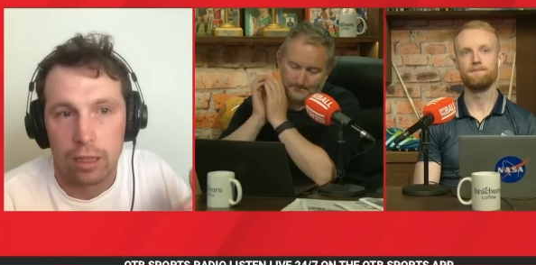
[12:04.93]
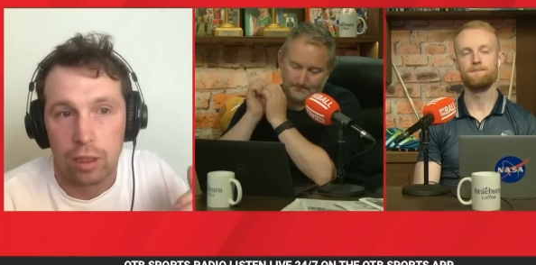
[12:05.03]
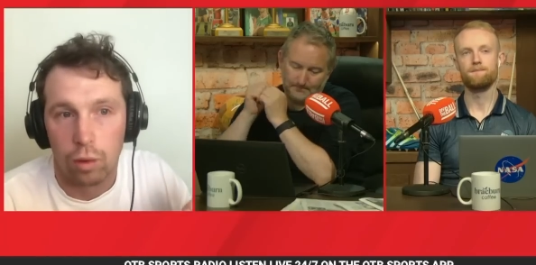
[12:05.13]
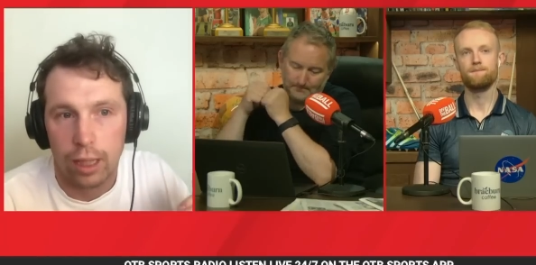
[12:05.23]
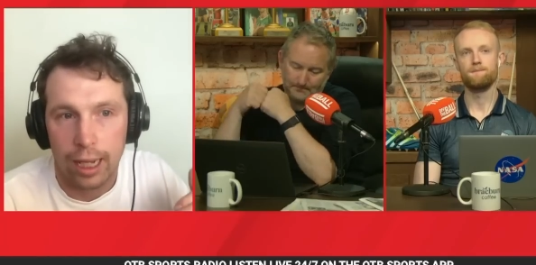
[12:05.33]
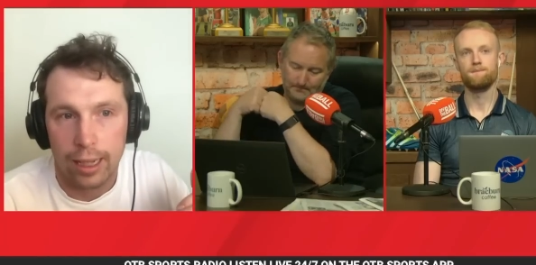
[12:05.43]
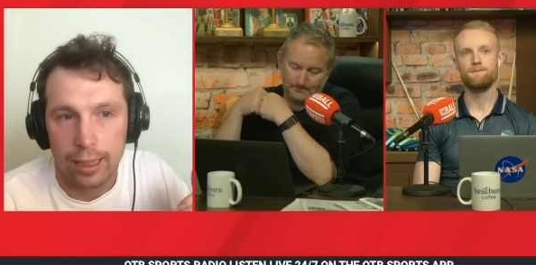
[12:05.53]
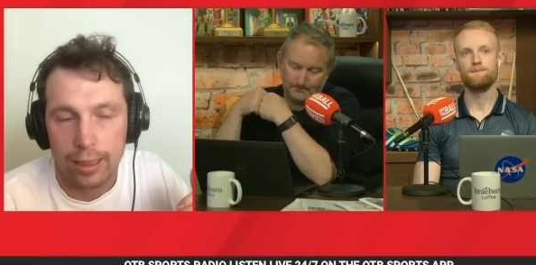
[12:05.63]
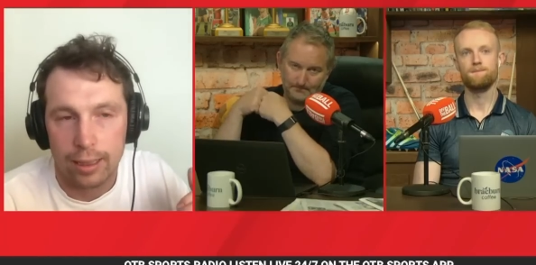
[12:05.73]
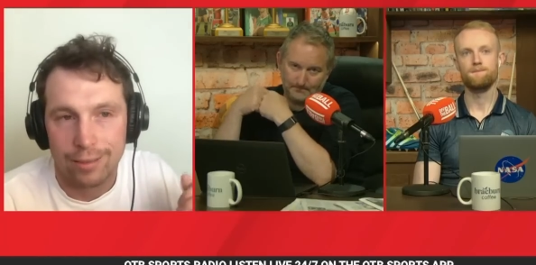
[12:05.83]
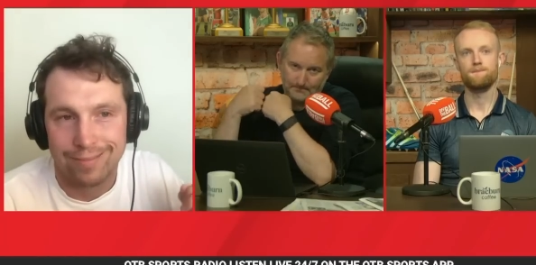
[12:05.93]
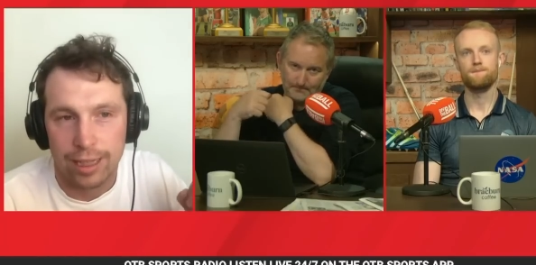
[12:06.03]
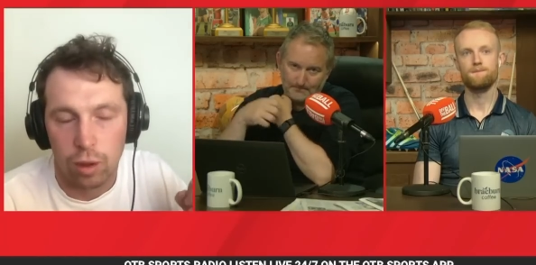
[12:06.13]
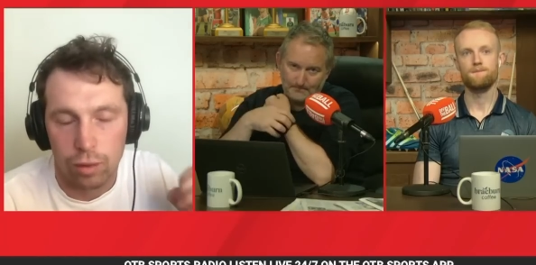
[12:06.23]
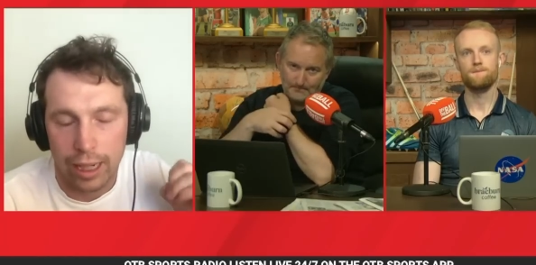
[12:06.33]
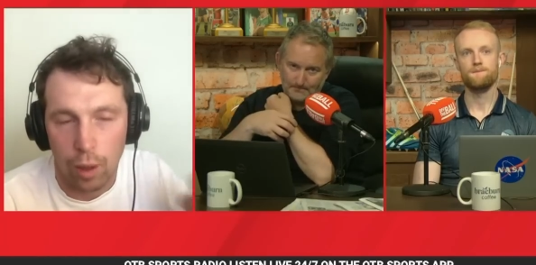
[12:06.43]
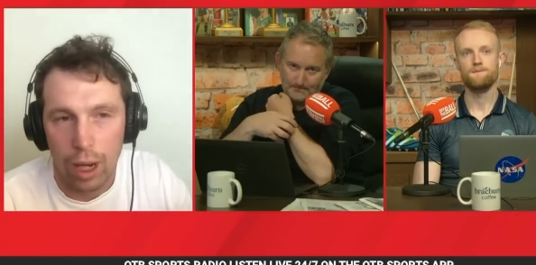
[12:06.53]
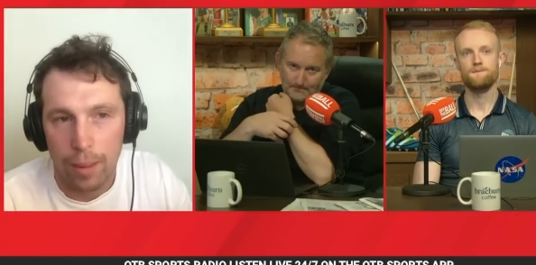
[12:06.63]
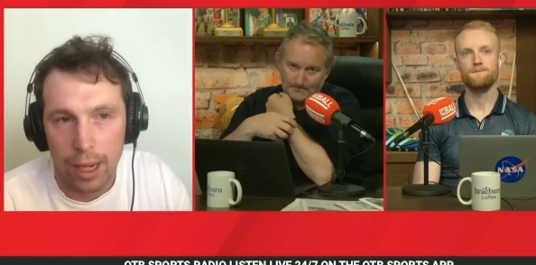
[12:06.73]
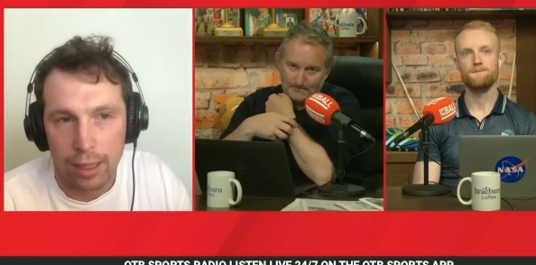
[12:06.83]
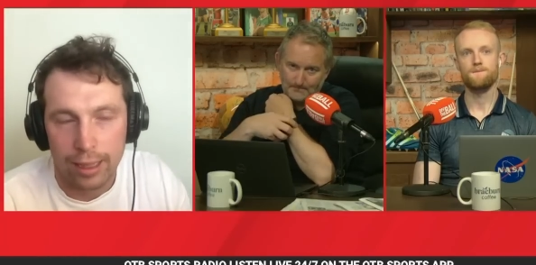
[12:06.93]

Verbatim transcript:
Speaker 1: I don't think I don't think it will be.